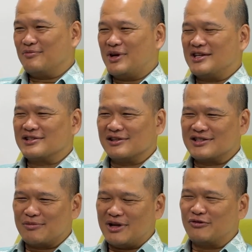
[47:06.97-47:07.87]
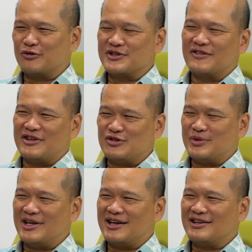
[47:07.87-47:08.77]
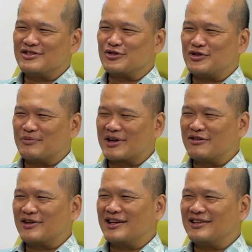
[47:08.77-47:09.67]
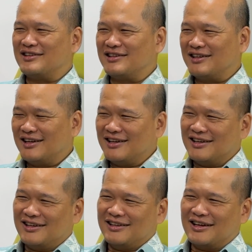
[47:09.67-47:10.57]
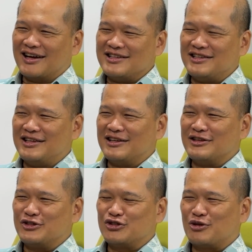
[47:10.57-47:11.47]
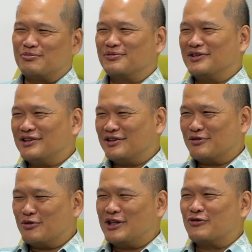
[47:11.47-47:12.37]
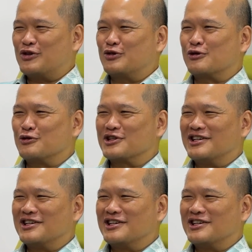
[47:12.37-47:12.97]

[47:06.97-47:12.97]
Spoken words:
But there's still some leftover stuff that needs to be done. So I'm kind of like the guy sitting in the shop waiting for it to close.